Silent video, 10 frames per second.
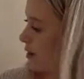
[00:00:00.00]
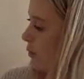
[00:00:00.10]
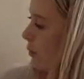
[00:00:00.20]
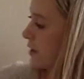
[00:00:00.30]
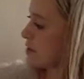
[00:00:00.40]

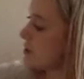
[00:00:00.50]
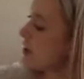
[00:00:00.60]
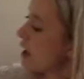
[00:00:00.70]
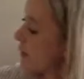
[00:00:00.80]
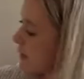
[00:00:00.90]
Once you
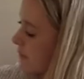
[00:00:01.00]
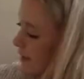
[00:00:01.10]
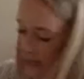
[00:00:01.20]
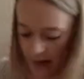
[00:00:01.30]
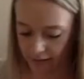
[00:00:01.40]
know it, read
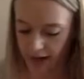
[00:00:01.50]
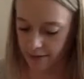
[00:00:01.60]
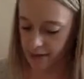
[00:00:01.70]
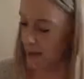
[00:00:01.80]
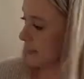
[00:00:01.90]
it out
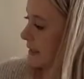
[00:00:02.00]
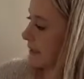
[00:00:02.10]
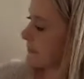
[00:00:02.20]
loud to me.